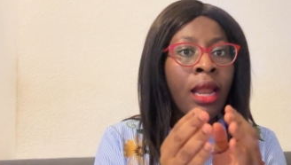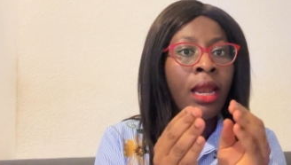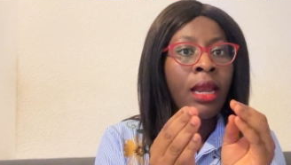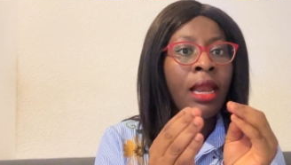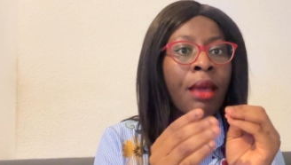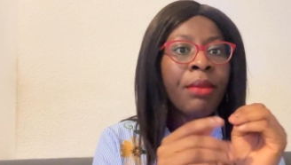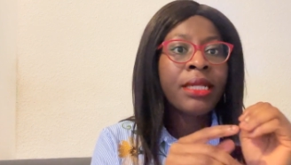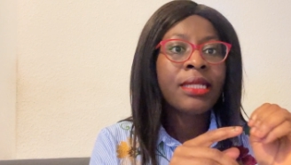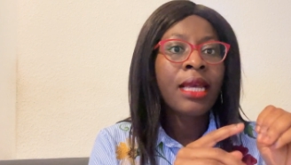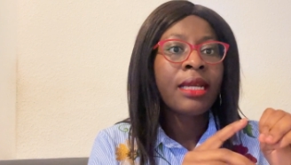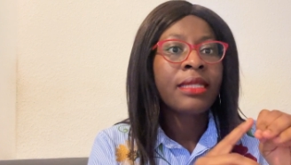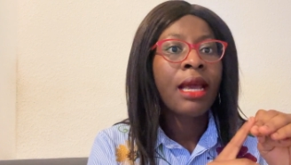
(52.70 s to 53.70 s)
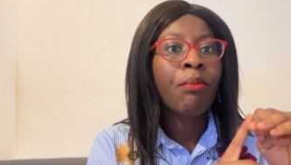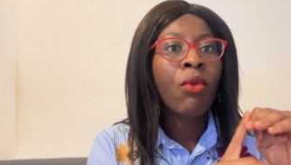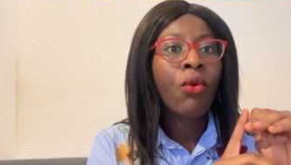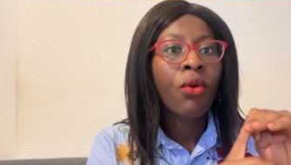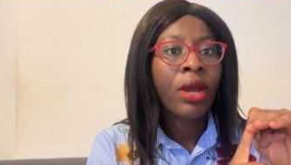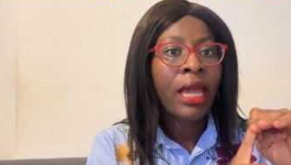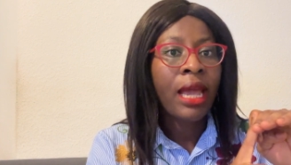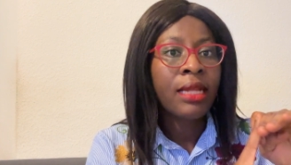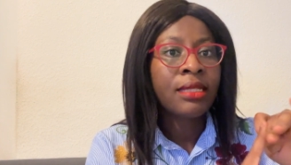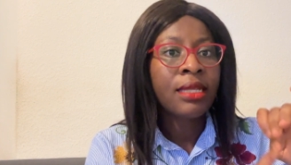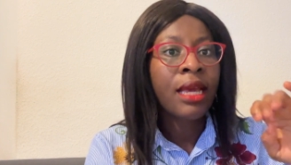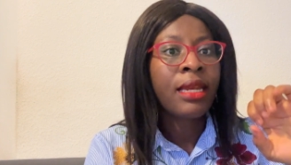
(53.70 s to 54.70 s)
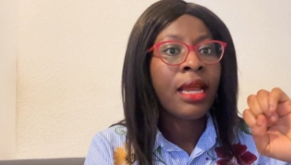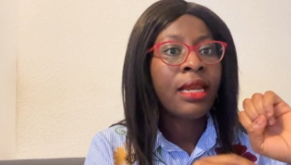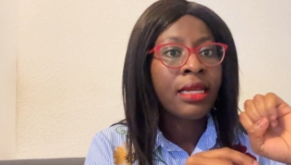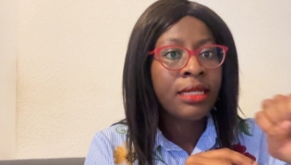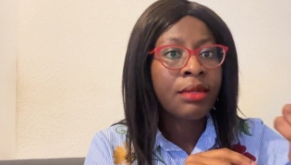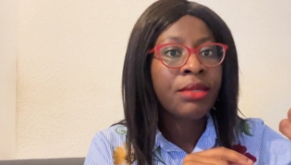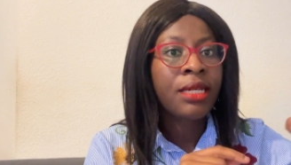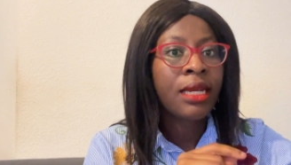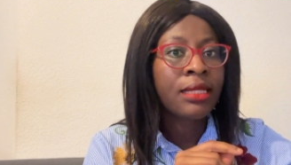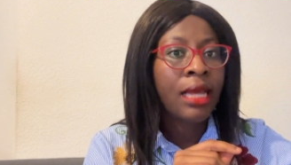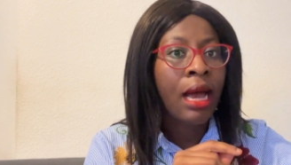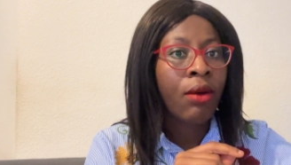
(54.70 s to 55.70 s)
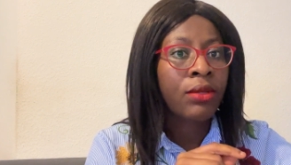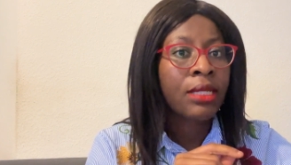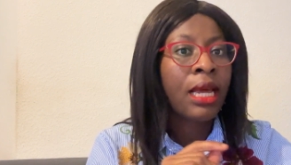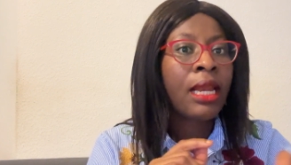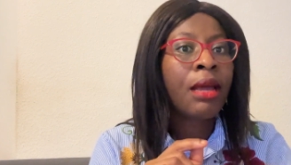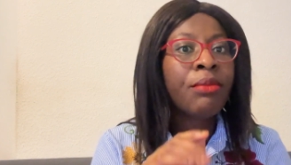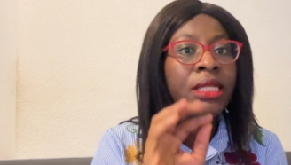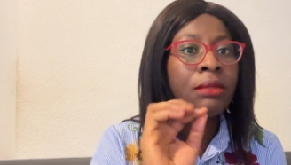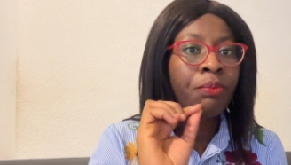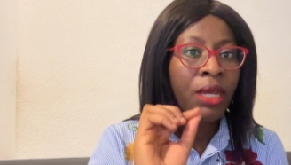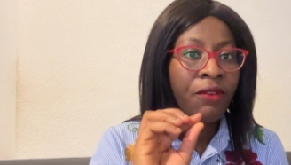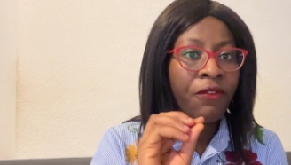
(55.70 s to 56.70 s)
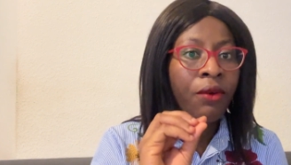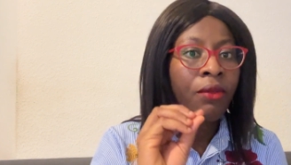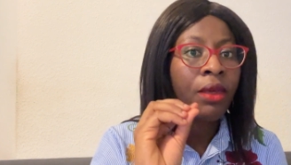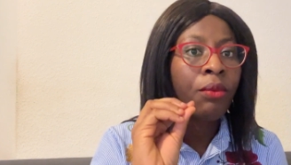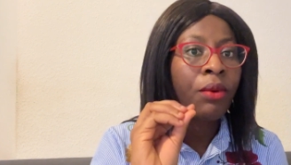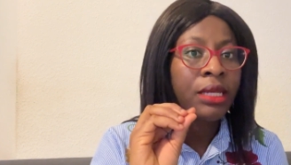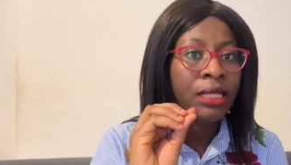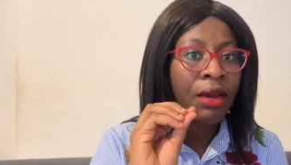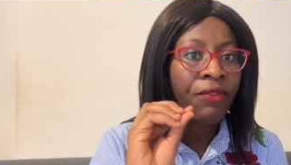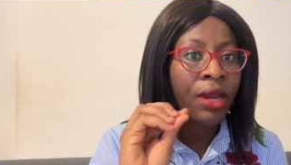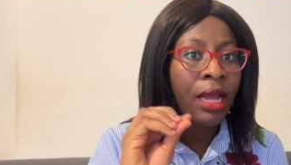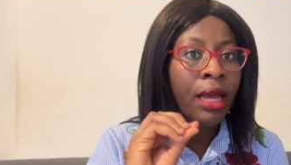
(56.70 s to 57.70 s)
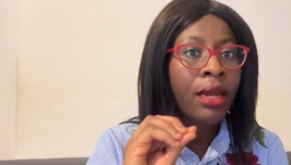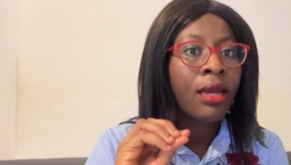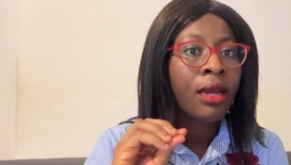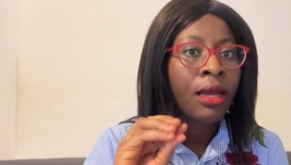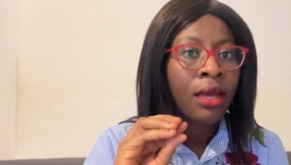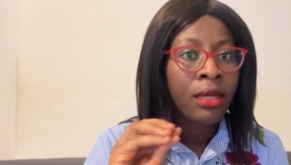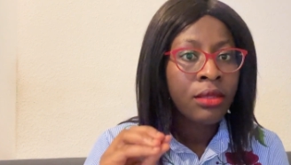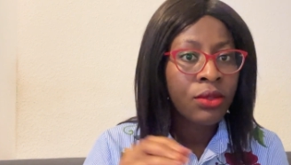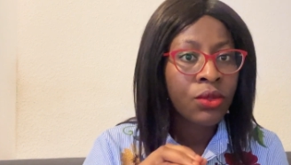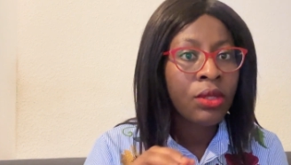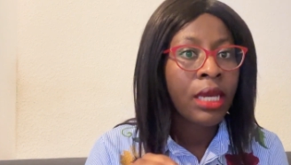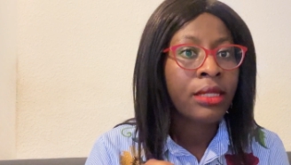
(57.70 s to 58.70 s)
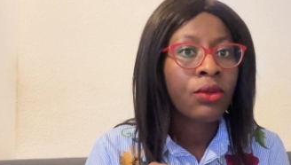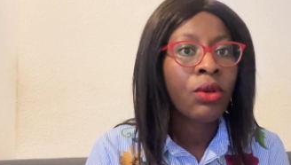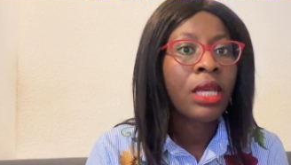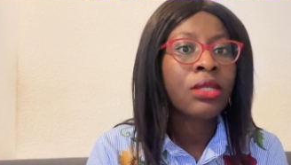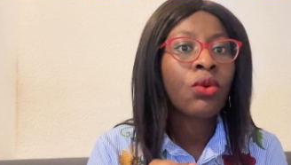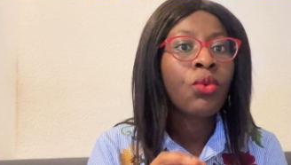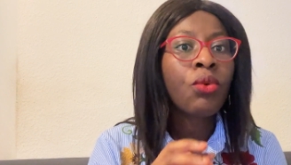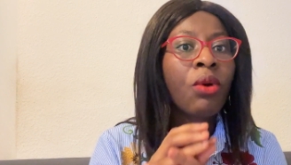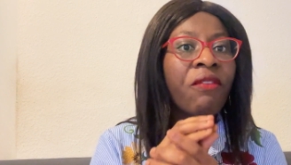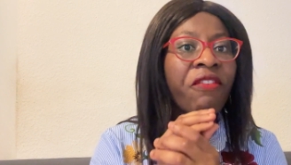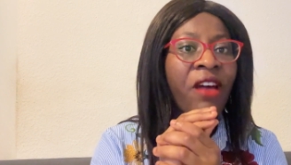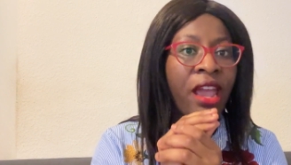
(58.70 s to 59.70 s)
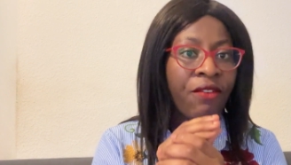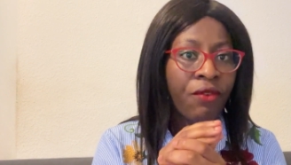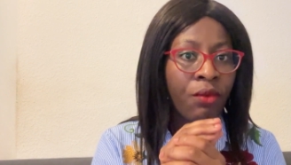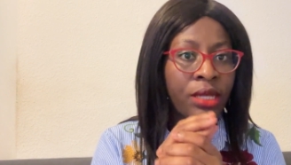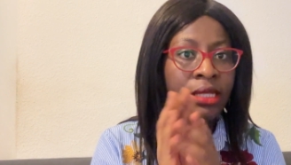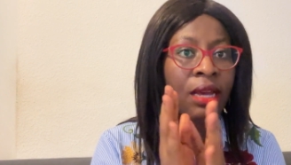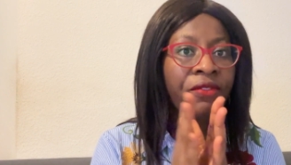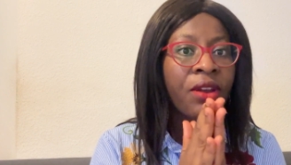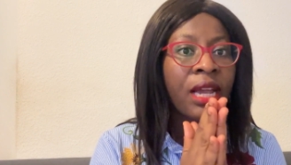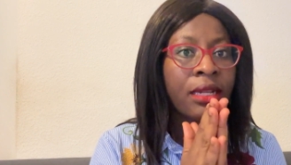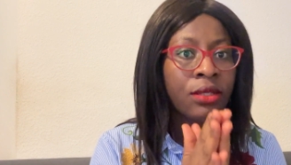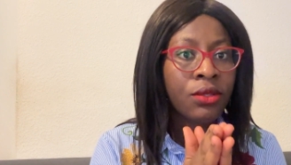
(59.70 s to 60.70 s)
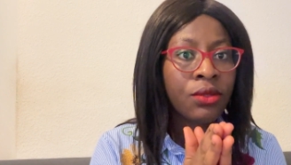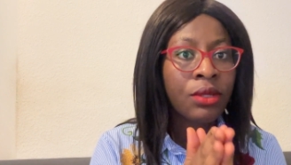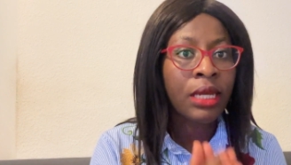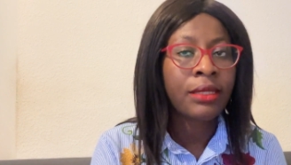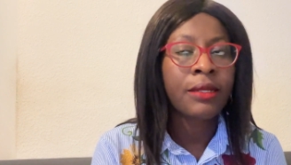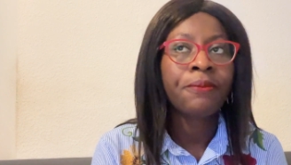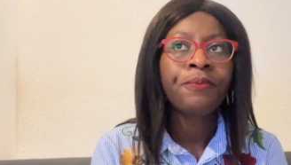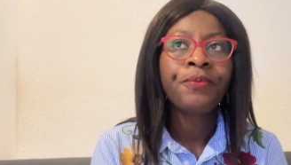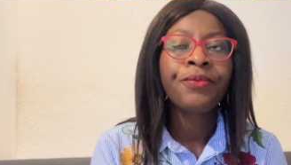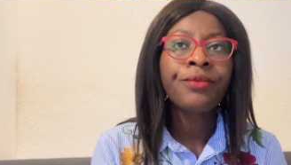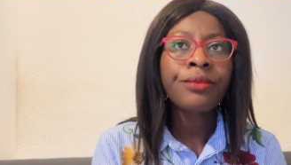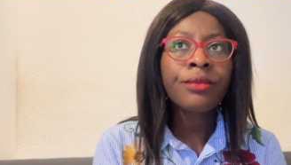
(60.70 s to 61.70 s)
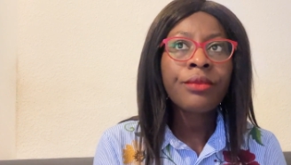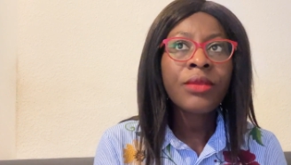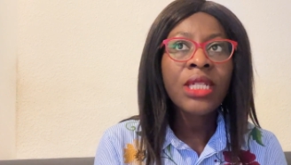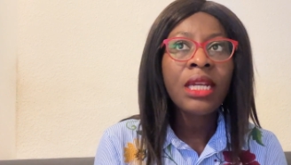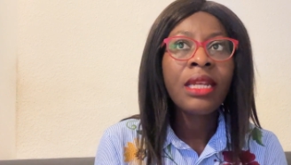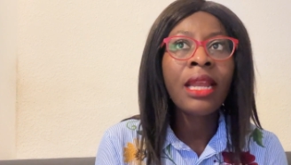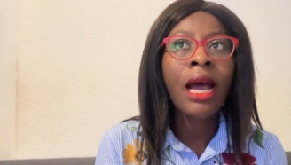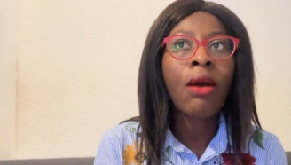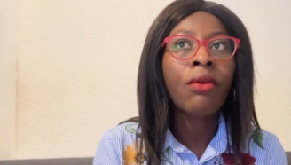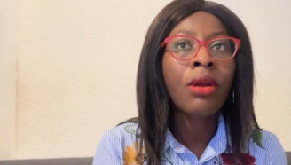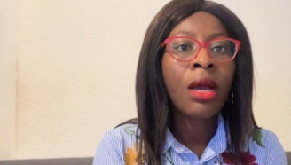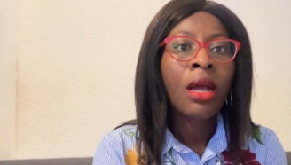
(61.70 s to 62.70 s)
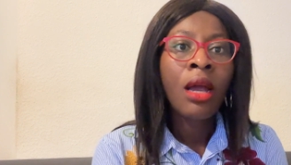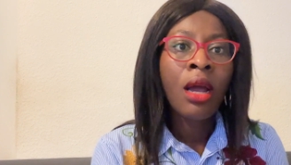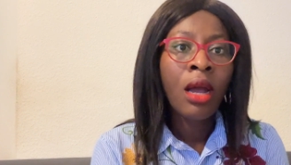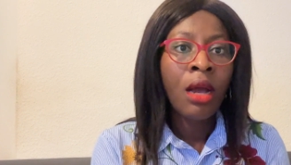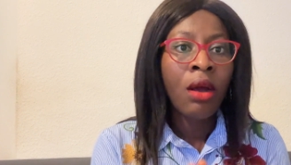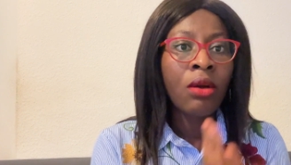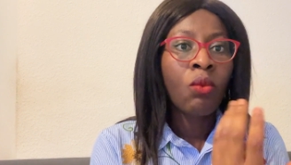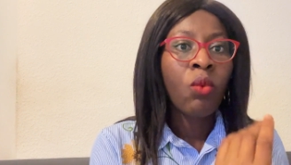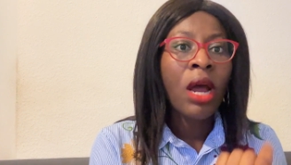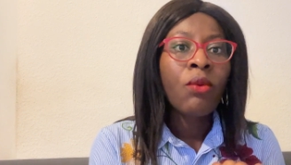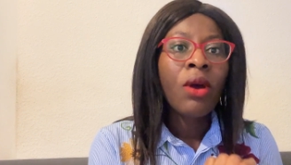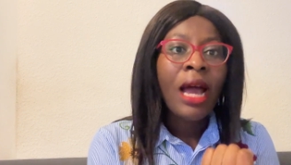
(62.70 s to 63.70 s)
let me take the Moroccans and then Egyptians out, and let me speak for the West African students. Okay, so we were five West African students. Now, one will